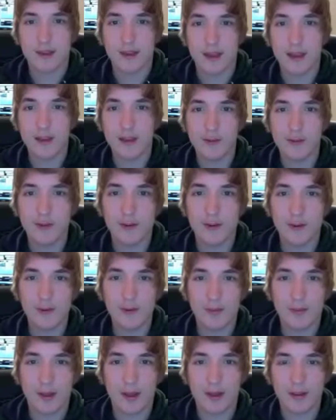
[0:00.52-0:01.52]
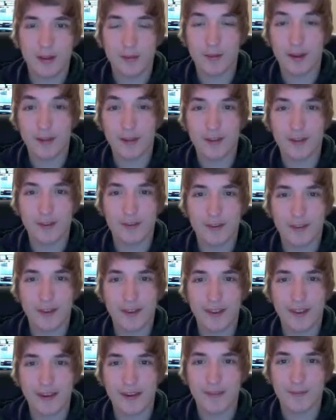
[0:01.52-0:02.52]
Hey YouTube, myself on
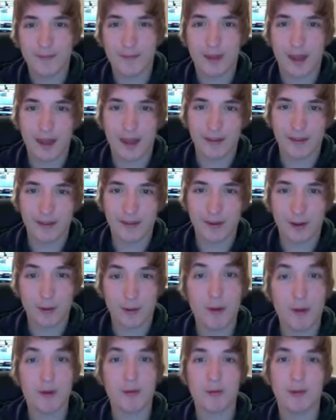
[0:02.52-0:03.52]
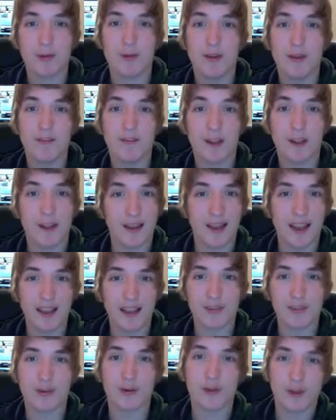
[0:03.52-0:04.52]
here, and welcome to another
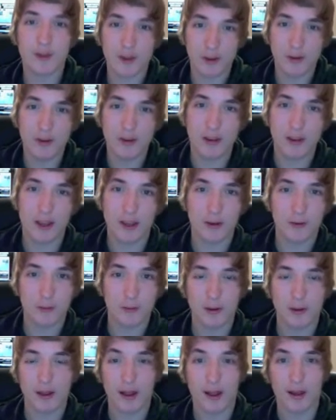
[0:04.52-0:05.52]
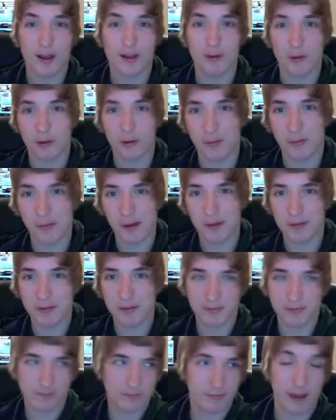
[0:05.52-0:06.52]
Let's Talk Yu-Gi-Oh! Where I talk about
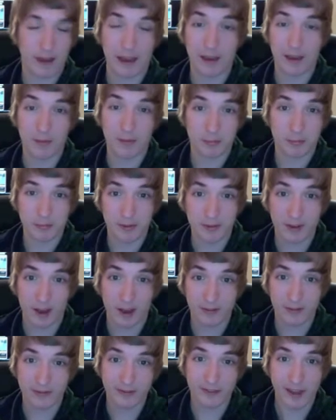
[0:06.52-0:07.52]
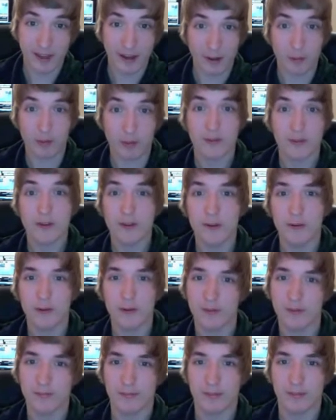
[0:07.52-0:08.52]
random stuff that I want to
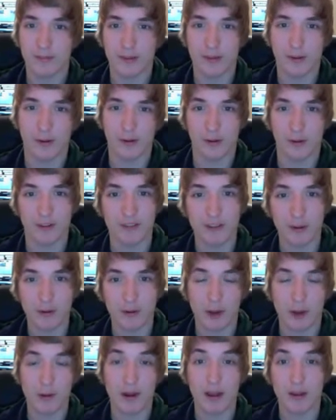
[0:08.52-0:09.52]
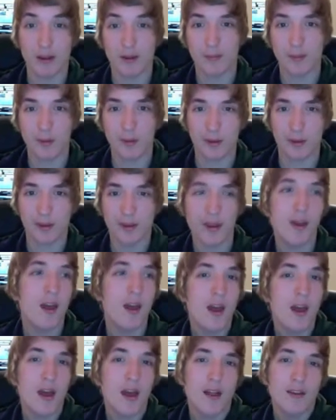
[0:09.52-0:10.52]
do with Yu-Gi-Oh! At the moment.
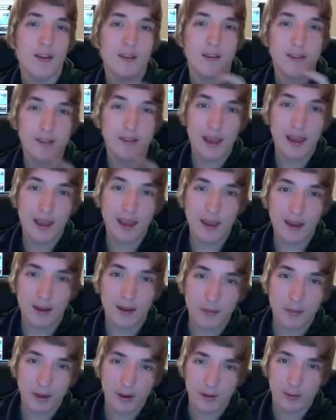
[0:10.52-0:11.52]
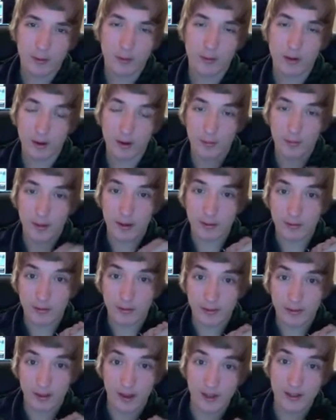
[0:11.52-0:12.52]
Today I'm going to talk about
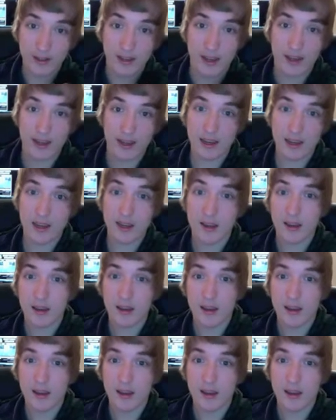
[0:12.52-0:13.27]
side decking,